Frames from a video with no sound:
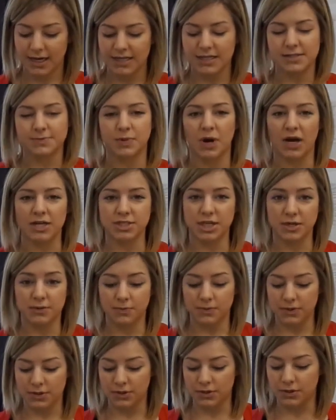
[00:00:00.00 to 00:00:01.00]
This
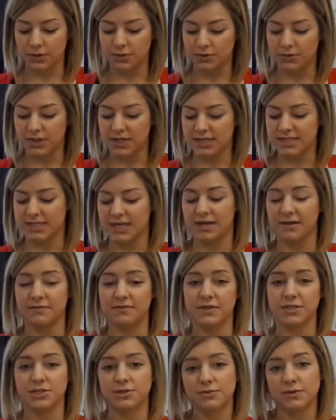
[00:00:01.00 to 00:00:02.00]
project will include things
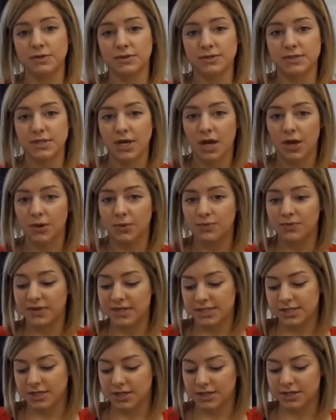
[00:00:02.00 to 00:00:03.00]
like visuals,
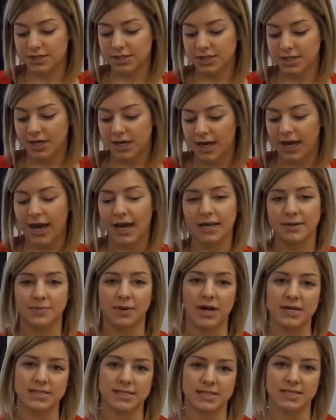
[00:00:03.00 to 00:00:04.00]
research, and a
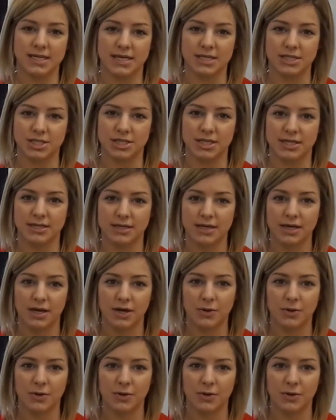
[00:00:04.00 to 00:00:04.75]
presentation,